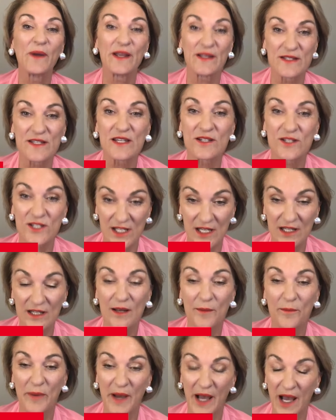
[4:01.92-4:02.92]
It's a
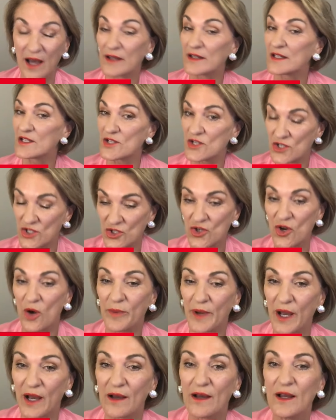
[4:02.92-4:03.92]
dinner party
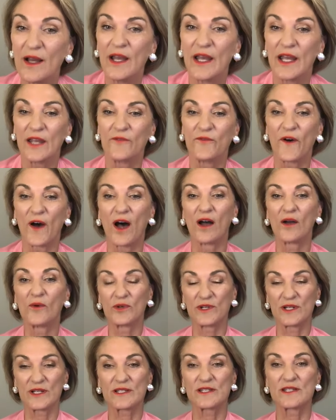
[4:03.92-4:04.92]
stopper. If I
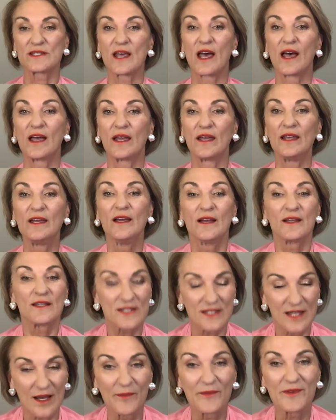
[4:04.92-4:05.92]
were to say
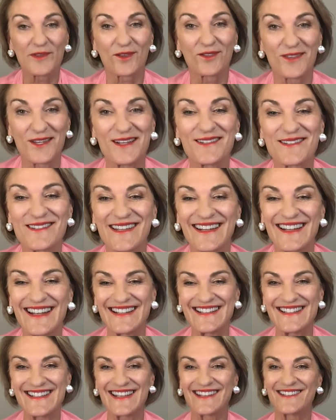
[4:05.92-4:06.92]
some of the things that
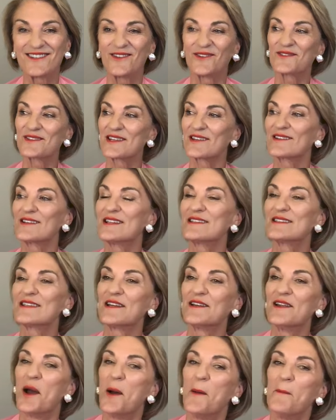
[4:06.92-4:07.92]
he'd said, you know, suddenly
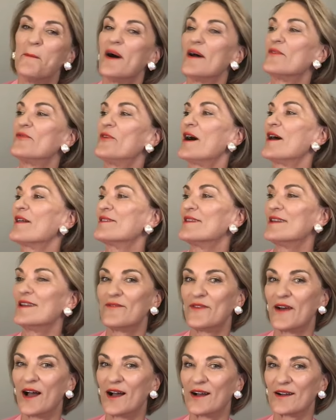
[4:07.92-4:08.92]
said, my father
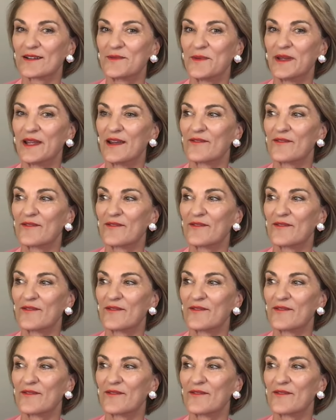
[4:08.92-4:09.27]
never hugged me.